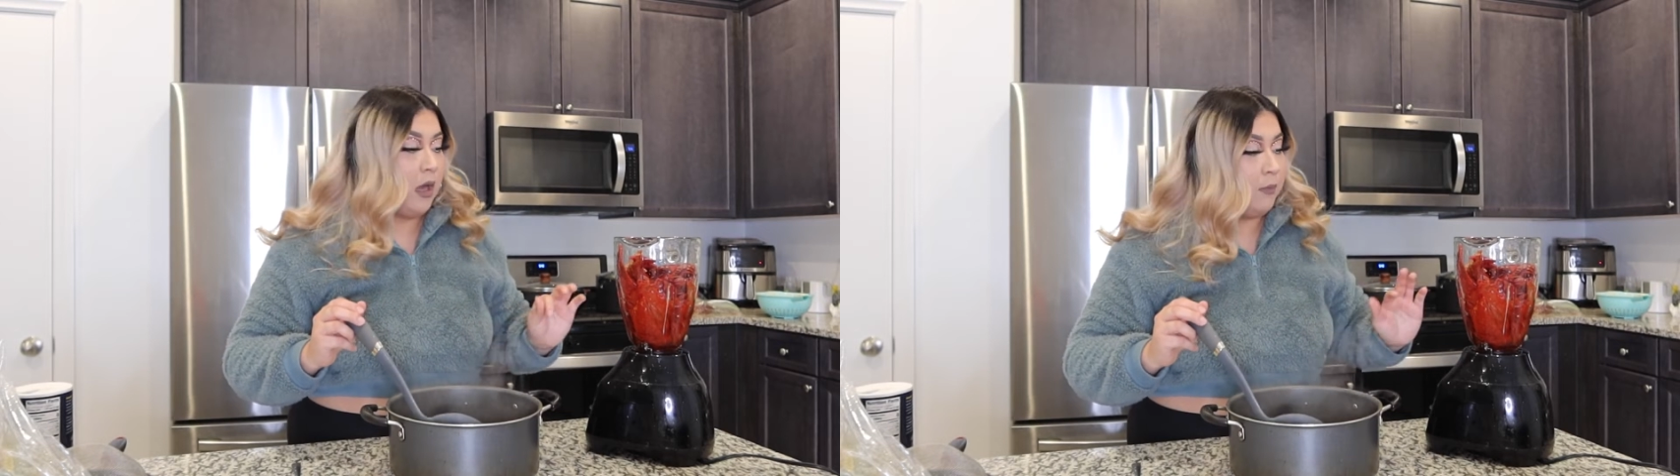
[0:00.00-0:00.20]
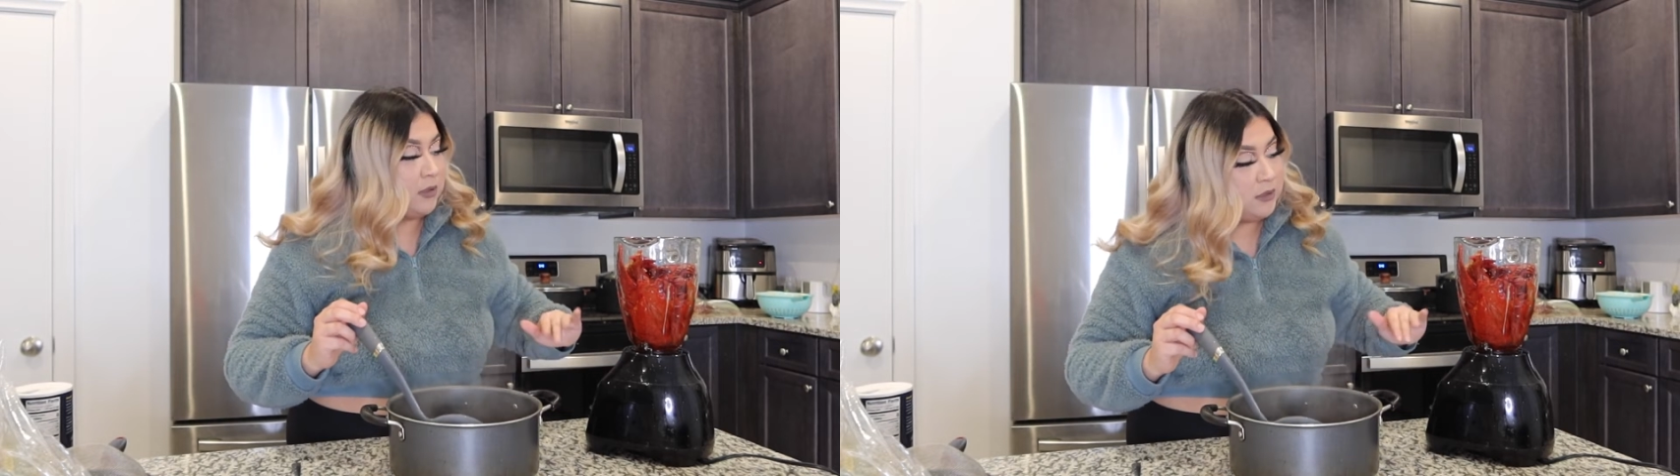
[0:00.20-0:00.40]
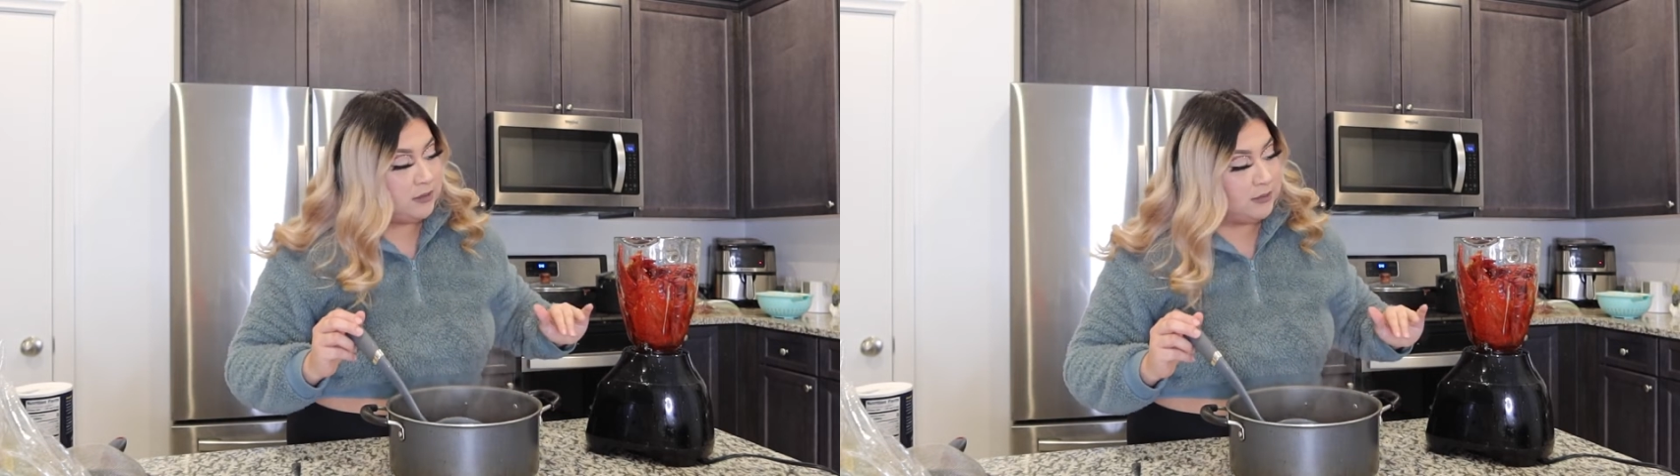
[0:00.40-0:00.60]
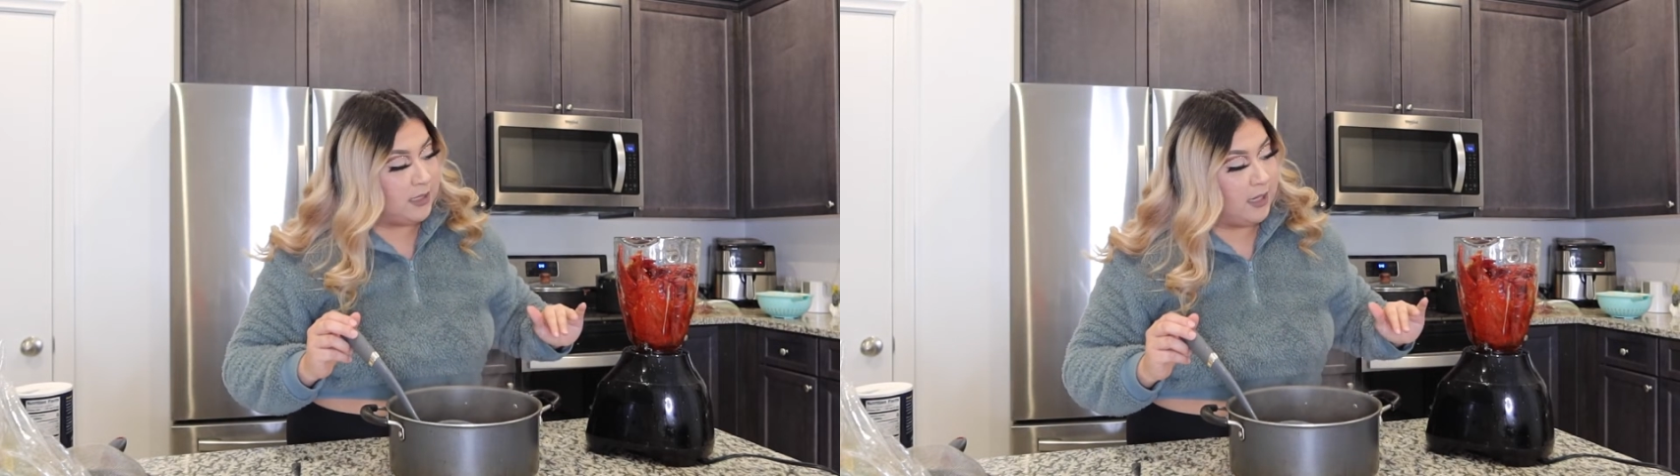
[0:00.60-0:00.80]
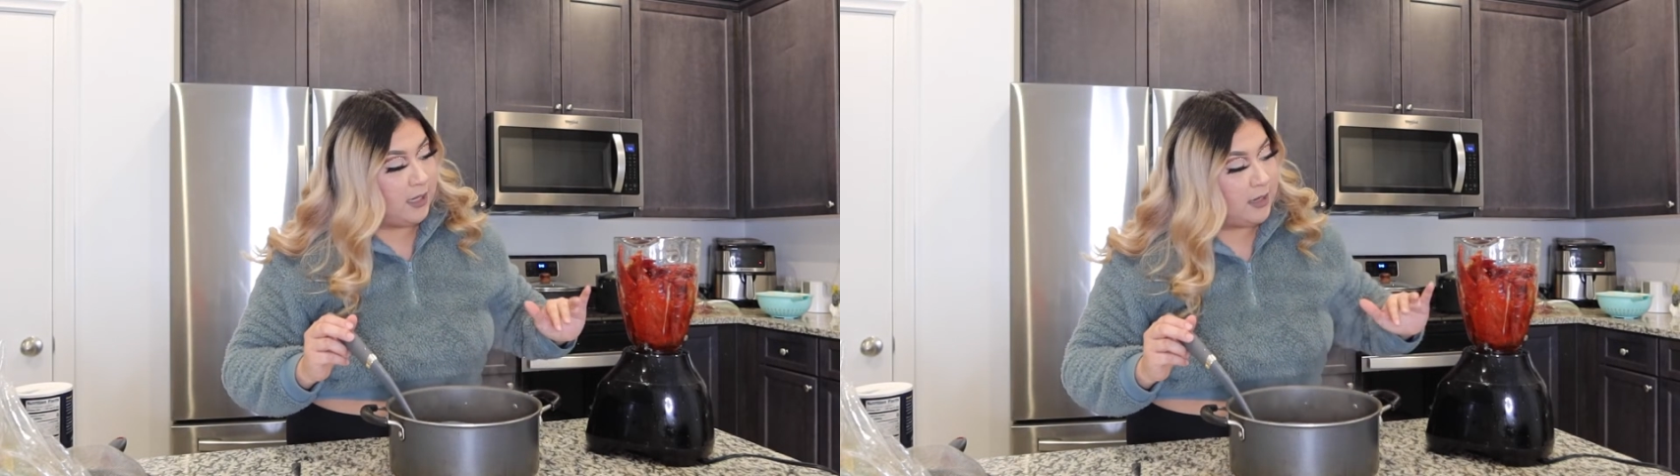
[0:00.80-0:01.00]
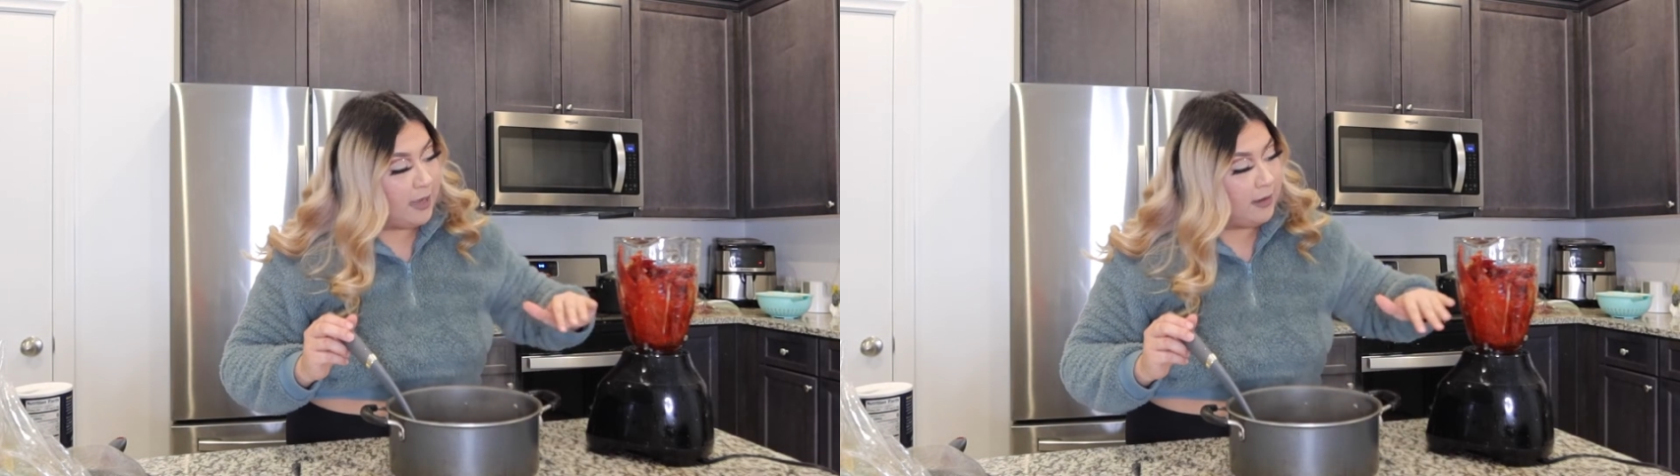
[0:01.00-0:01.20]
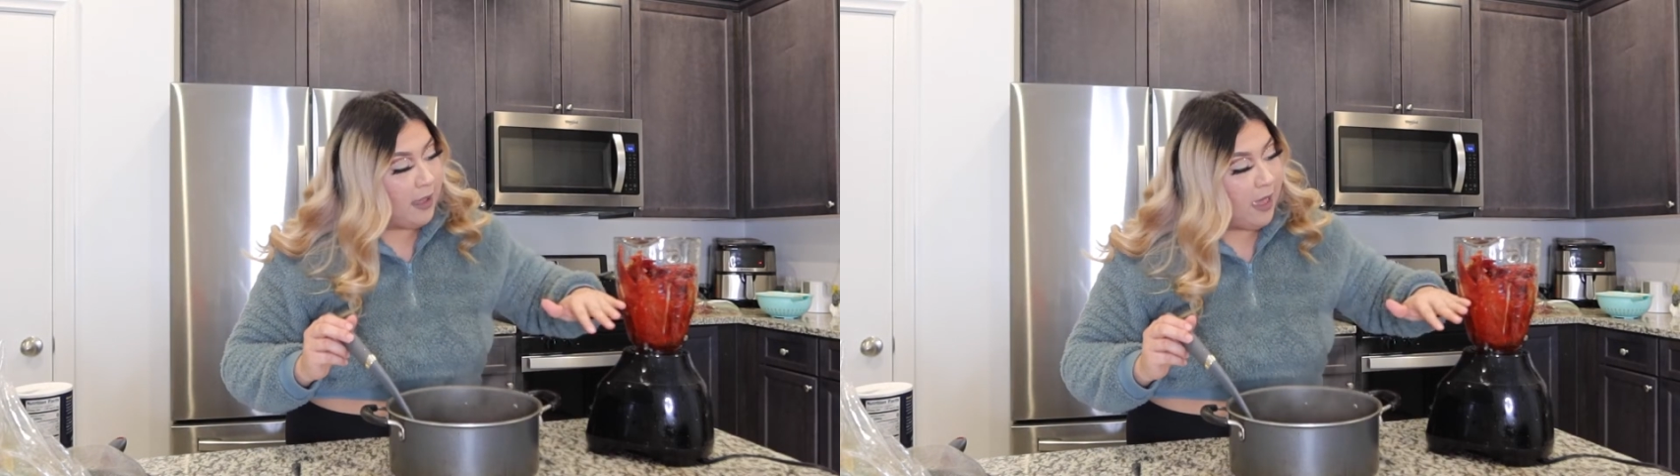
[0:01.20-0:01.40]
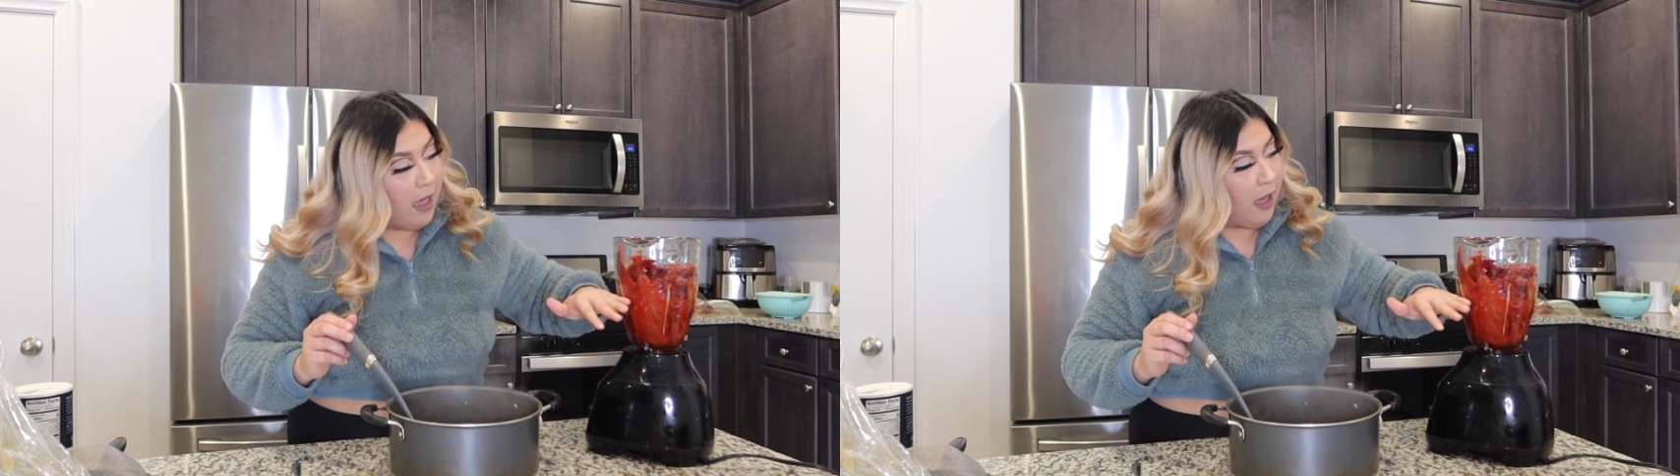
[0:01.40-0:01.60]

I'm gonna say like